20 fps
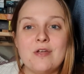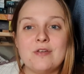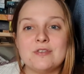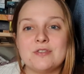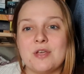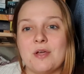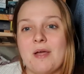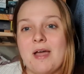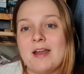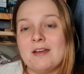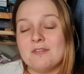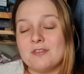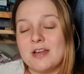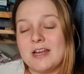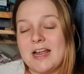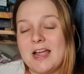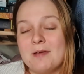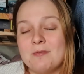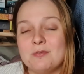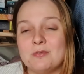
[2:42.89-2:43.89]
So Anne of Green
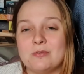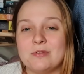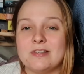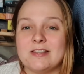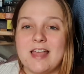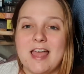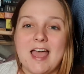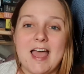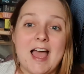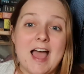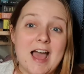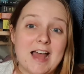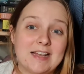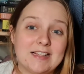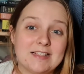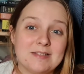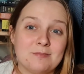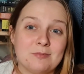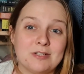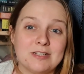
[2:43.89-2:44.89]
Gables was there,
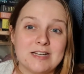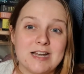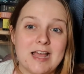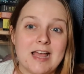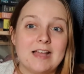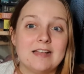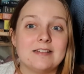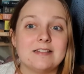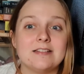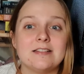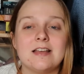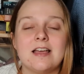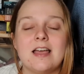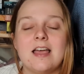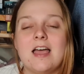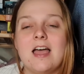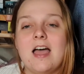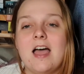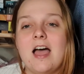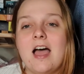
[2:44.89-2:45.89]
Alice in Wonderland,
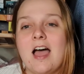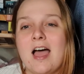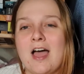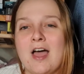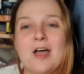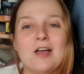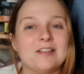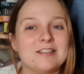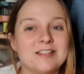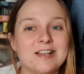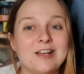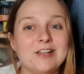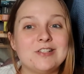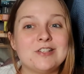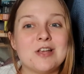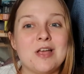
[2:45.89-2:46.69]
and such.